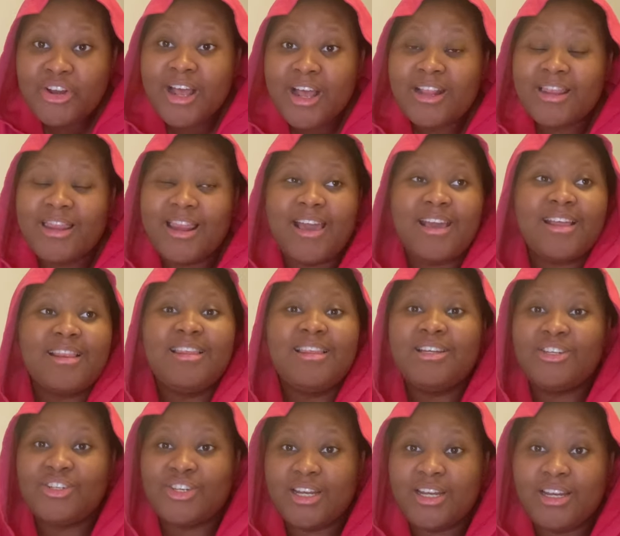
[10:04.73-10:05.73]
Like
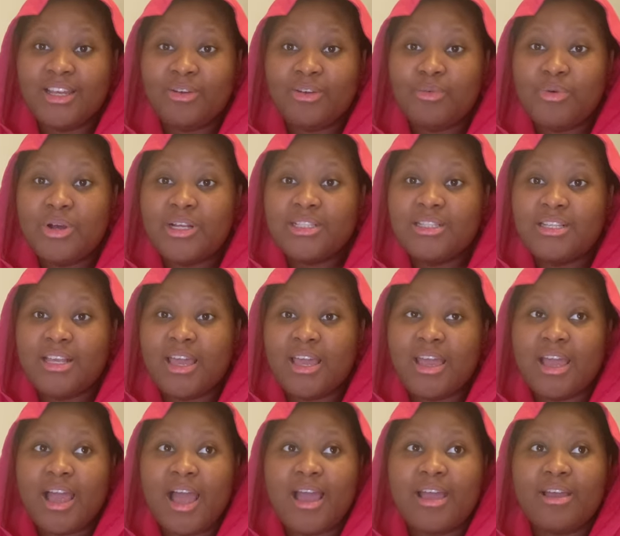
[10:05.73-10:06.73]
literally one
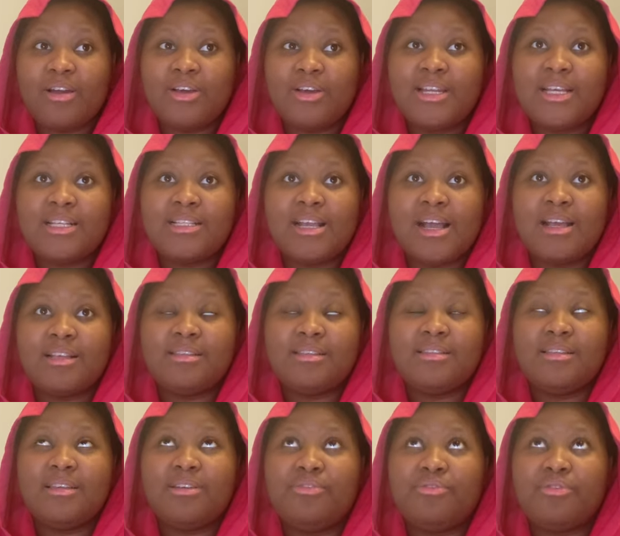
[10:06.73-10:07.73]
day I ordered
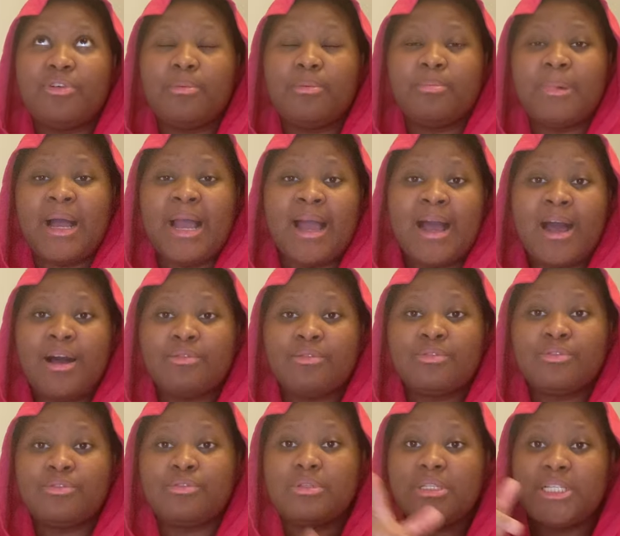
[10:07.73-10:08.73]
taxi from my
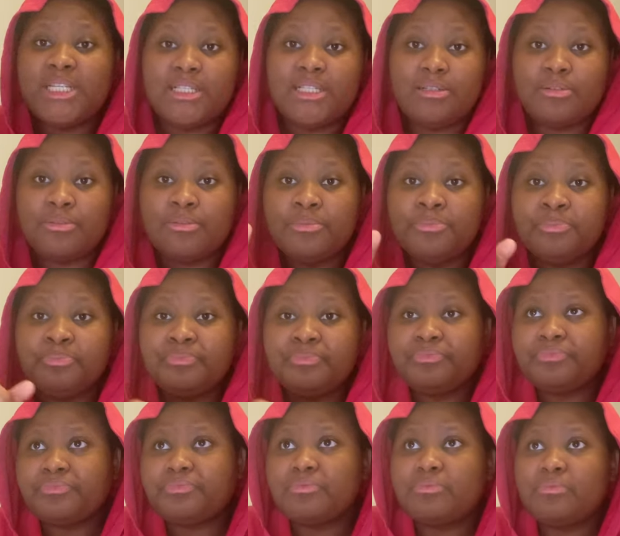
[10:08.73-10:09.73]
house to Lidl.
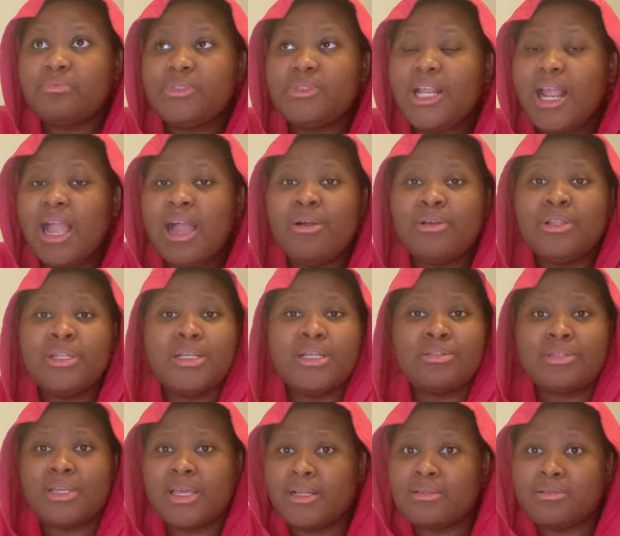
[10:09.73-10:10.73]
I wanted
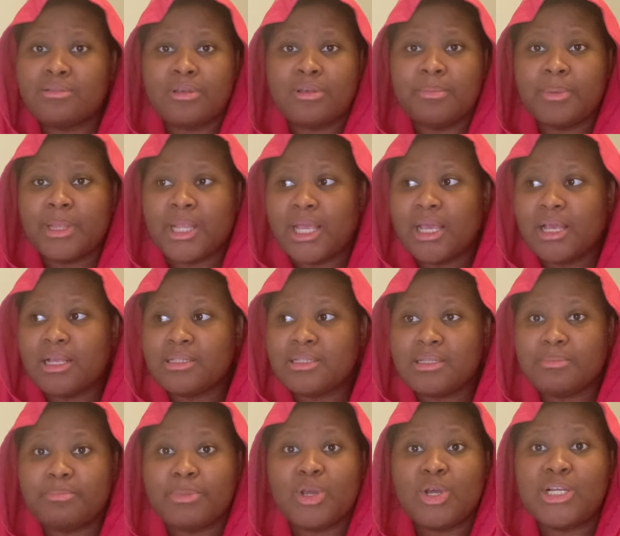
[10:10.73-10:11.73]
to get some things
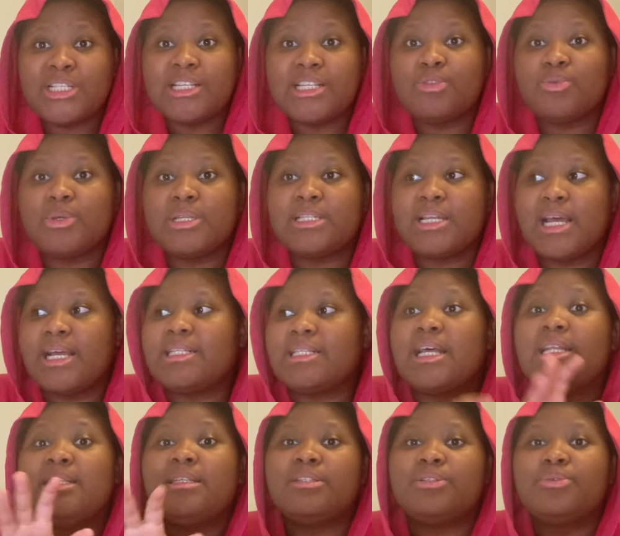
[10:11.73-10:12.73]
because it was night
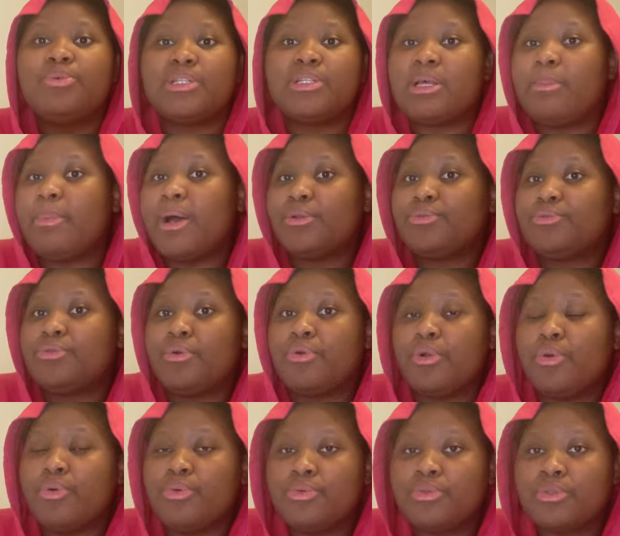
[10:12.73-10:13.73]
and Lidl was about to
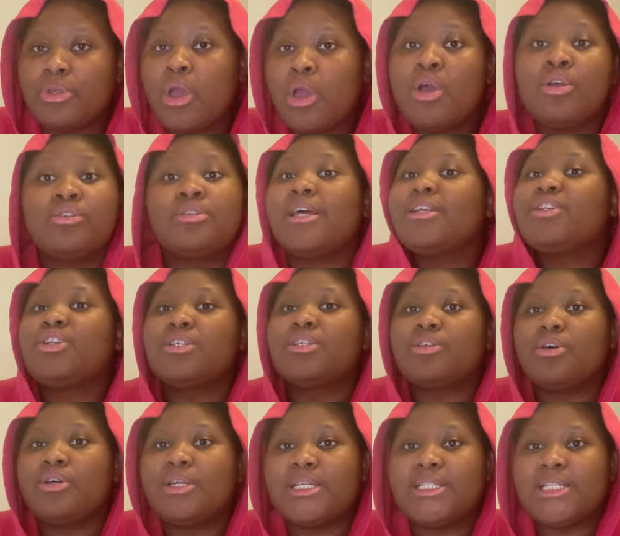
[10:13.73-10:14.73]
close, so I just
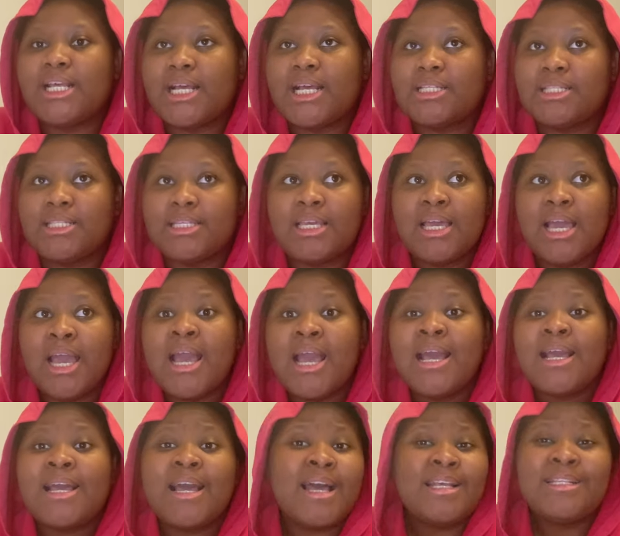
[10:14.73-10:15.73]
ordered taxi.
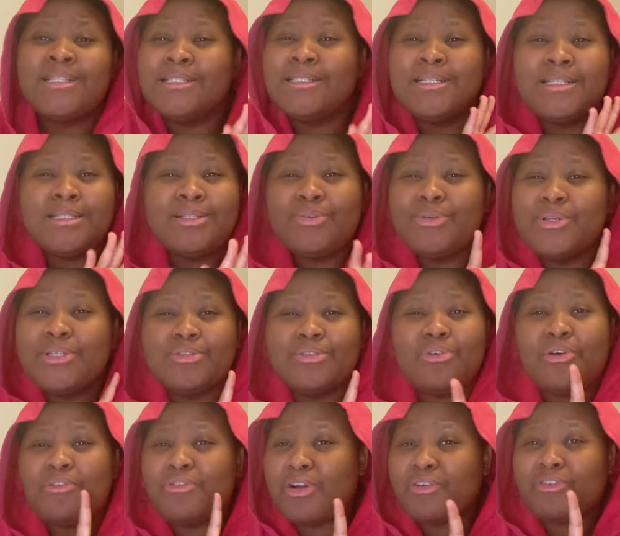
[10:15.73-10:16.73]
Guys, Lidl is
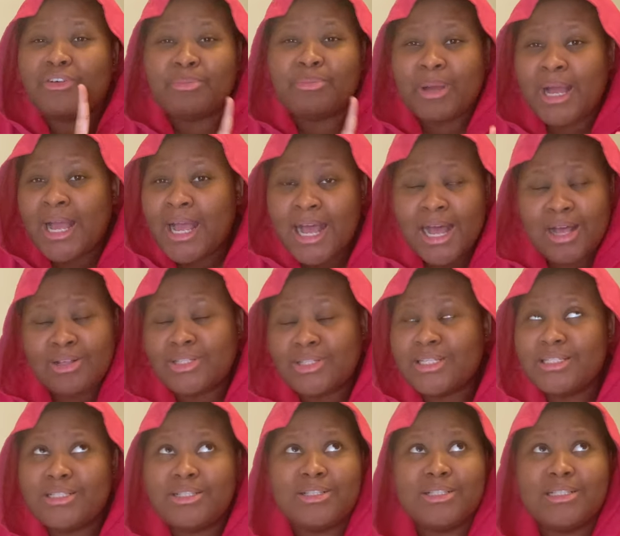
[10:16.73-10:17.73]
not far from my house.
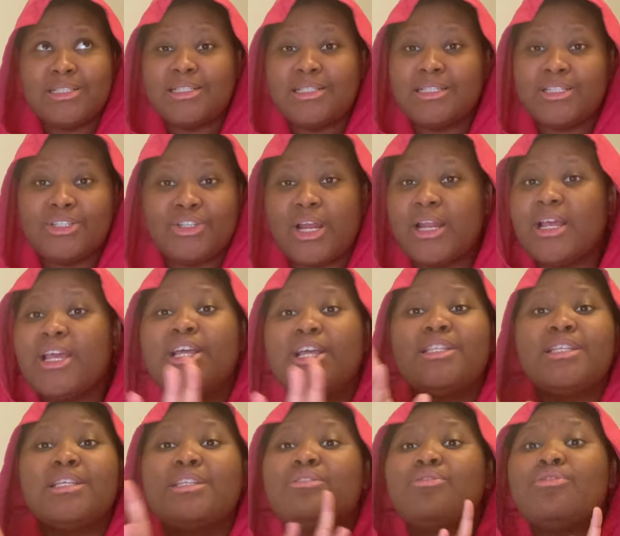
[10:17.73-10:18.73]
Lidl is literally,
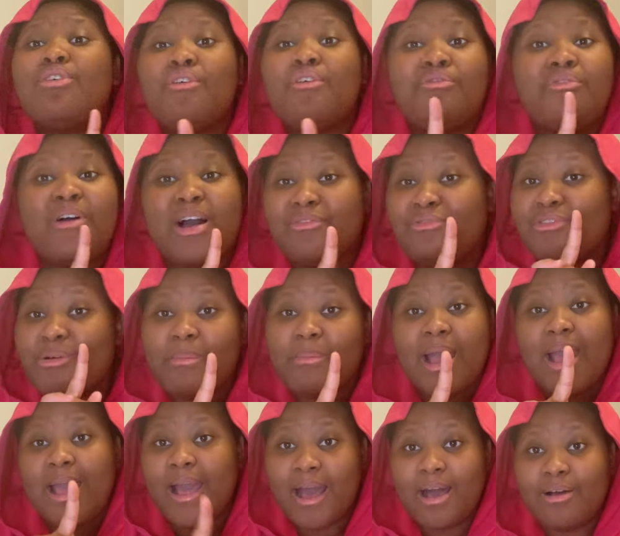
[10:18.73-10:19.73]
it is not far from my
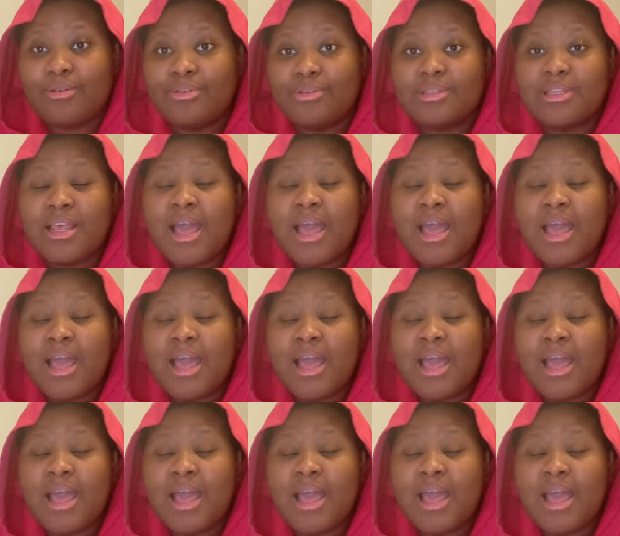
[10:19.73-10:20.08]
house.